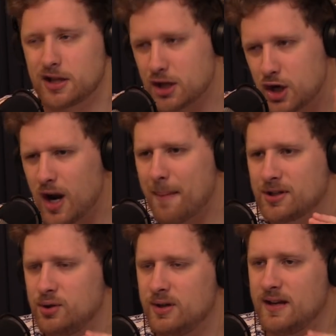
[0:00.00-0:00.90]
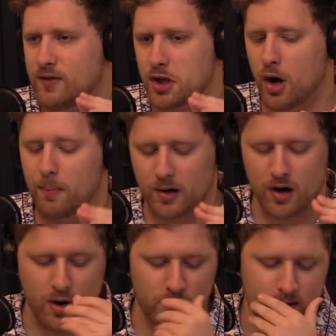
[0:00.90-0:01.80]
It's a good opportunity for Joe
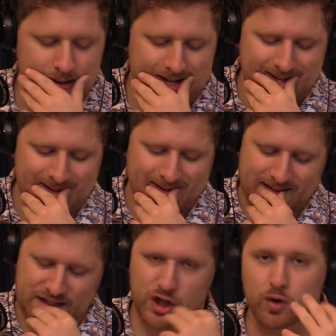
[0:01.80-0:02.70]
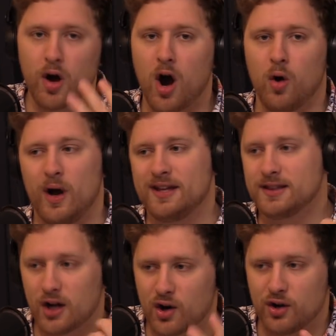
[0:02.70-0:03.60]
Burrow to grow
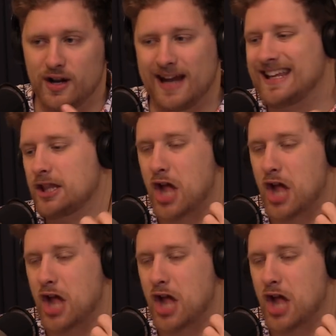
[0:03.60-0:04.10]
and learn and get